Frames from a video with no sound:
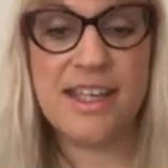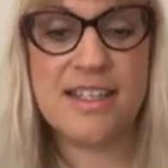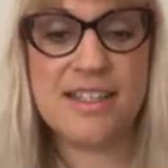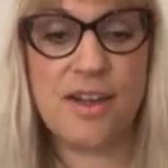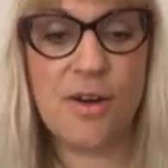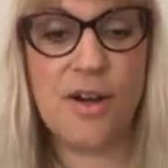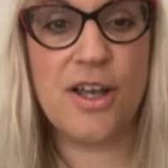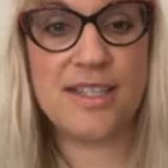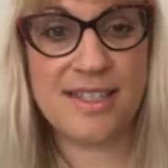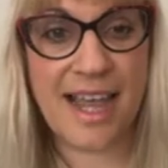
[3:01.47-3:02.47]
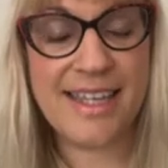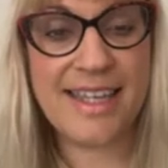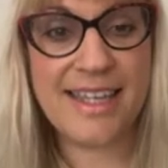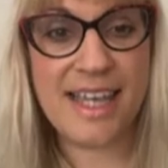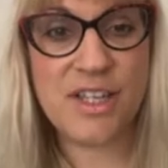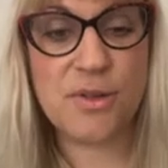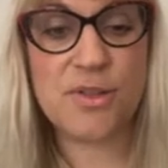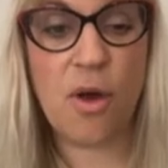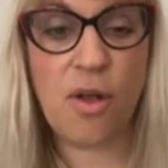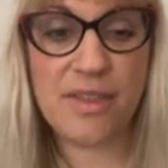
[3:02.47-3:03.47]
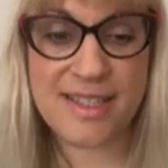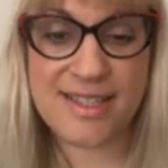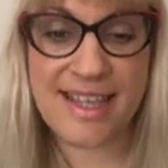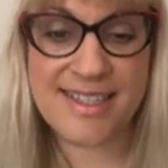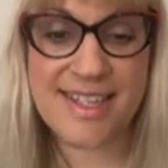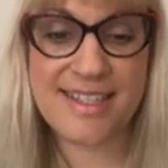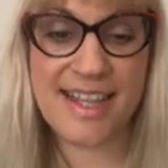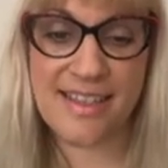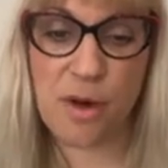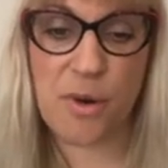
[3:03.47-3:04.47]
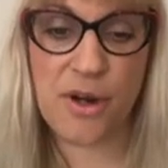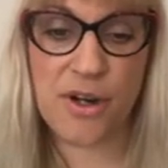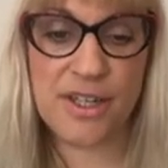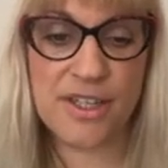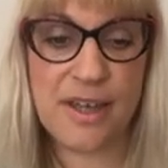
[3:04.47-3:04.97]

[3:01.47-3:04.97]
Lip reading: So psychic can use all the senses in their work,